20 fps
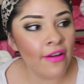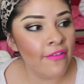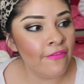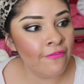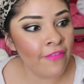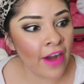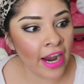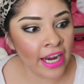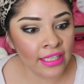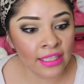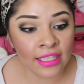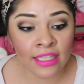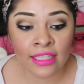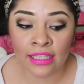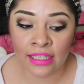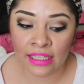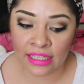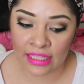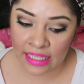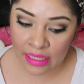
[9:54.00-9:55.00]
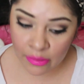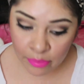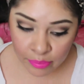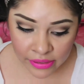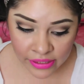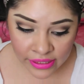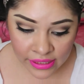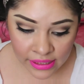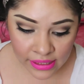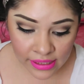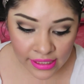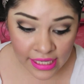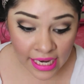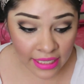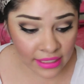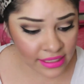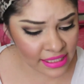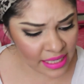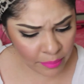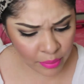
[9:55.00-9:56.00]
Violent Lips
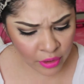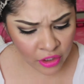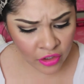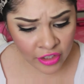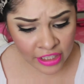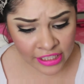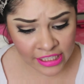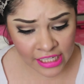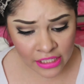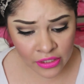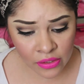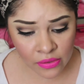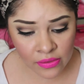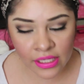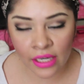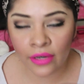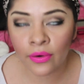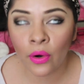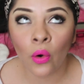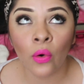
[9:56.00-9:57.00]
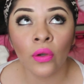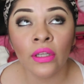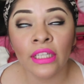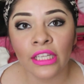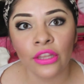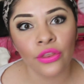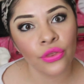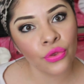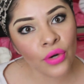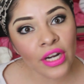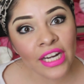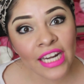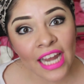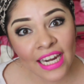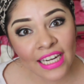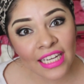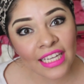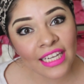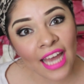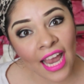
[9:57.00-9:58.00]
temporary tattoos. They're only
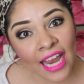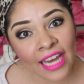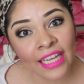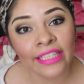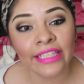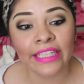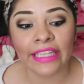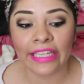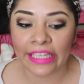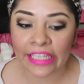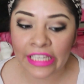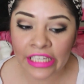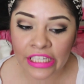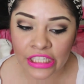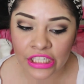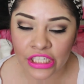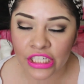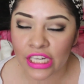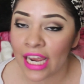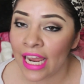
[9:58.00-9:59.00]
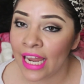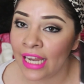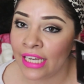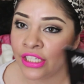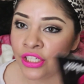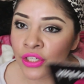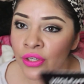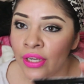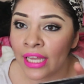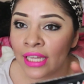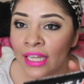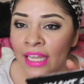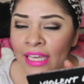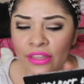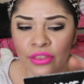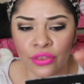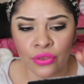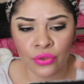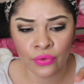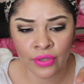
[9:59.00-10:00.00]
$3.99 each, and you get
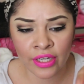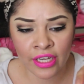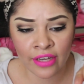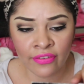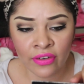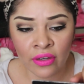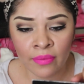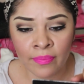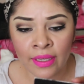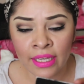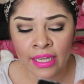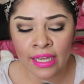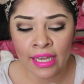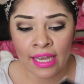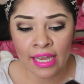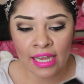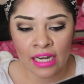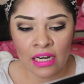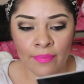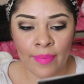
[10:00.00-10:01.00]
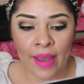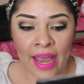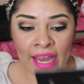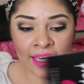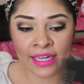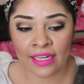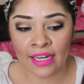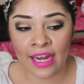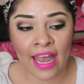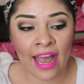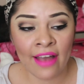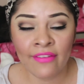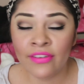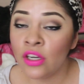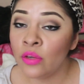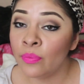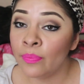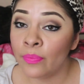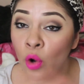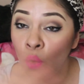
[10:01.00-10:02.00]
like three of them in a packet, and I
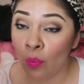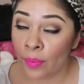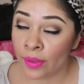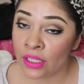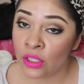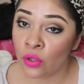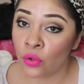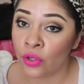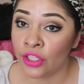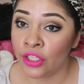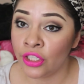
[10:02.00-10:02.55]
haven't opened or